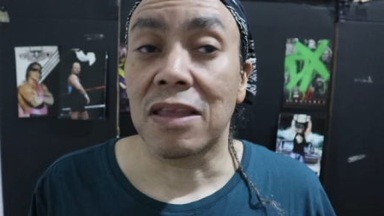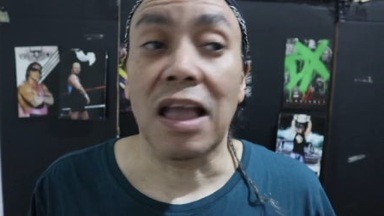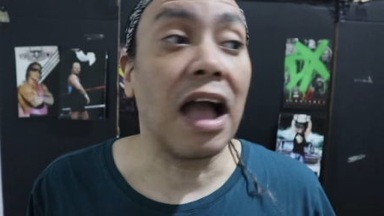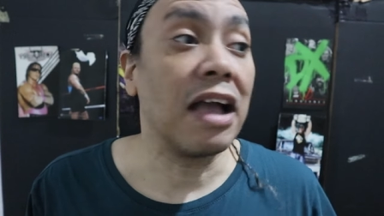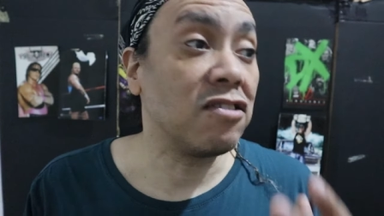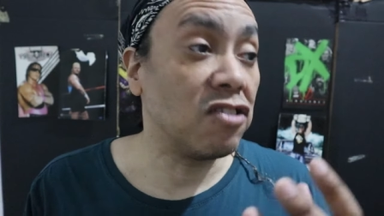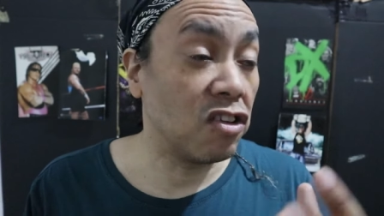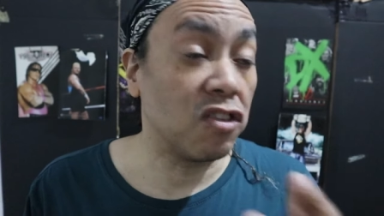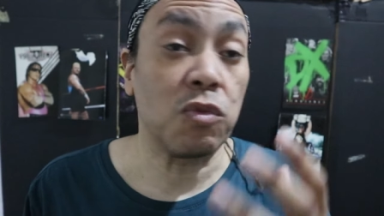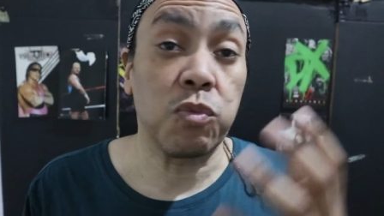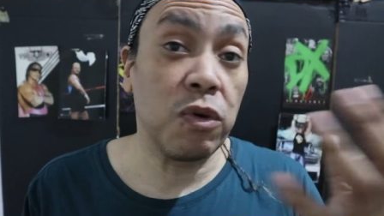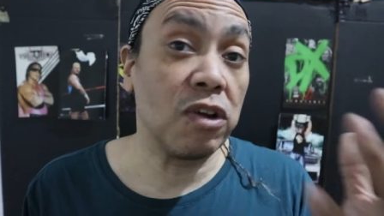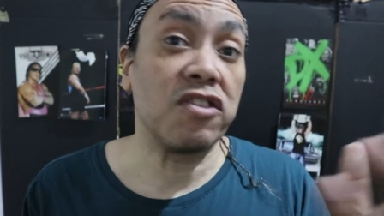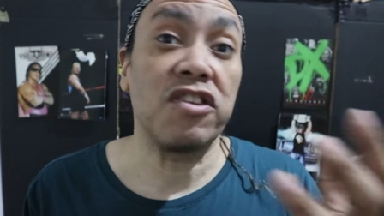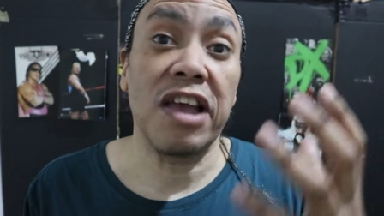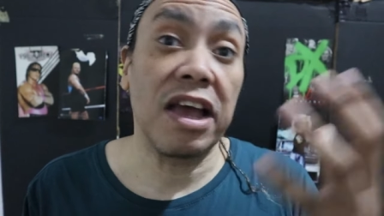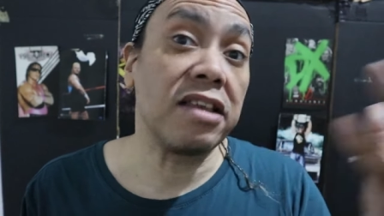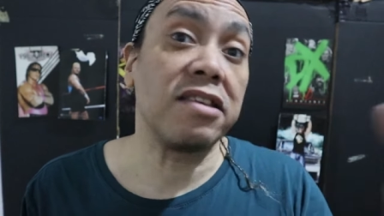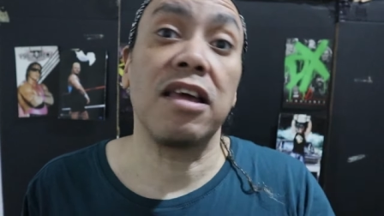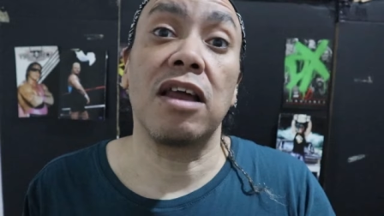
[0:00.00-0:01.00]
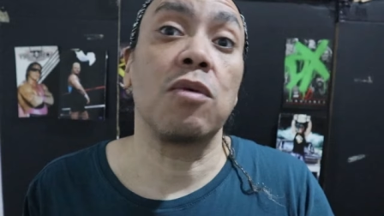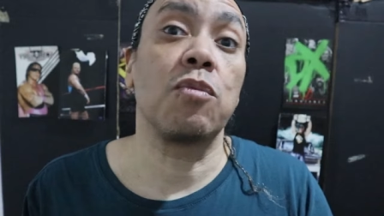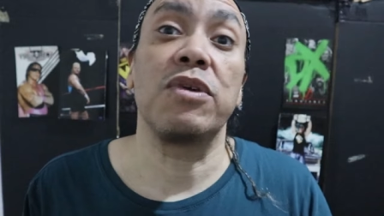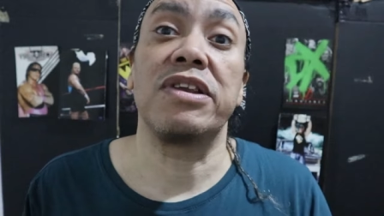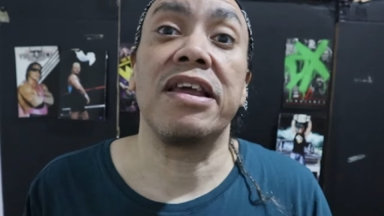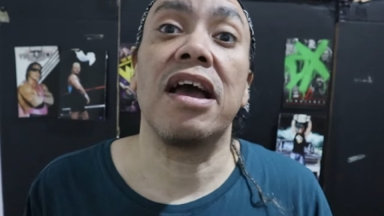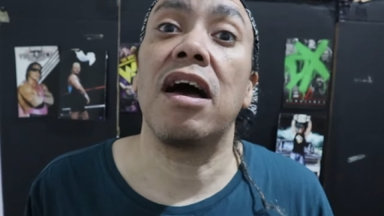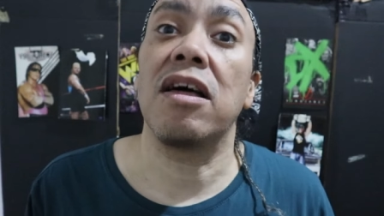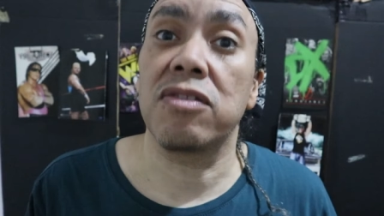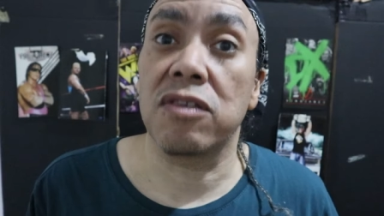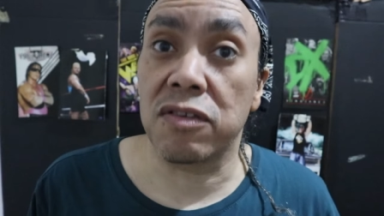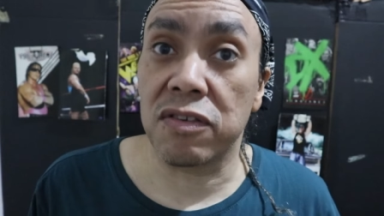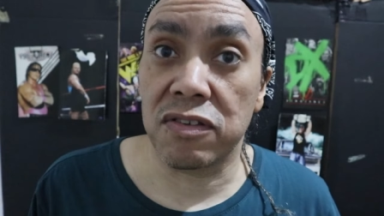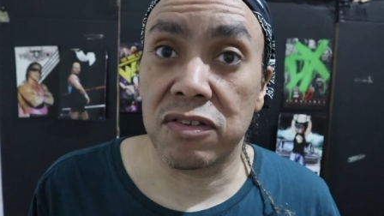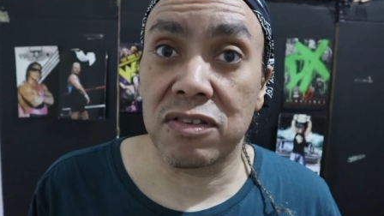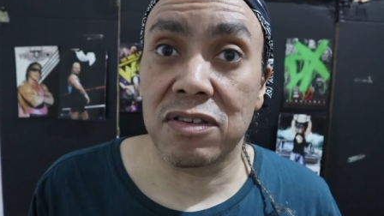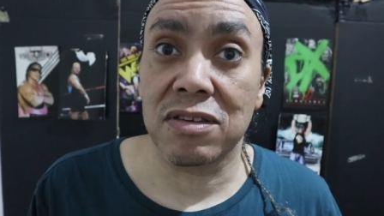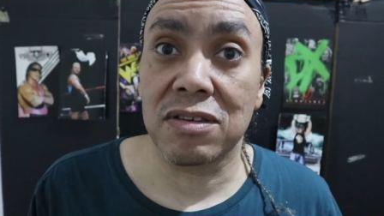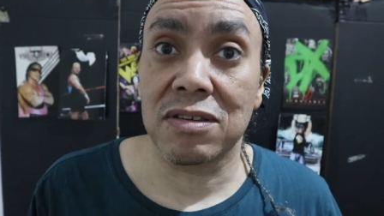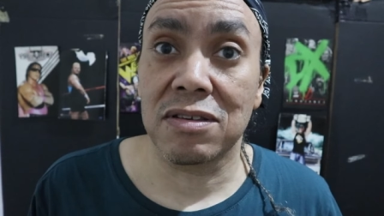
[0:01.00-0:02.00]
I just wish they had done it with the
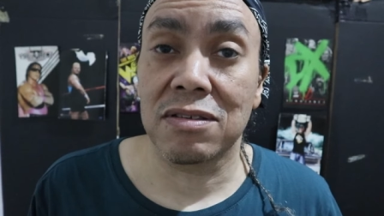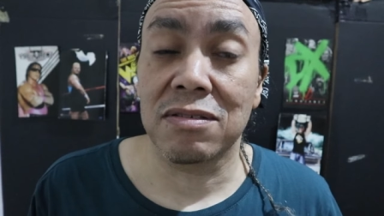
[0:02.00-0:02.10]
others.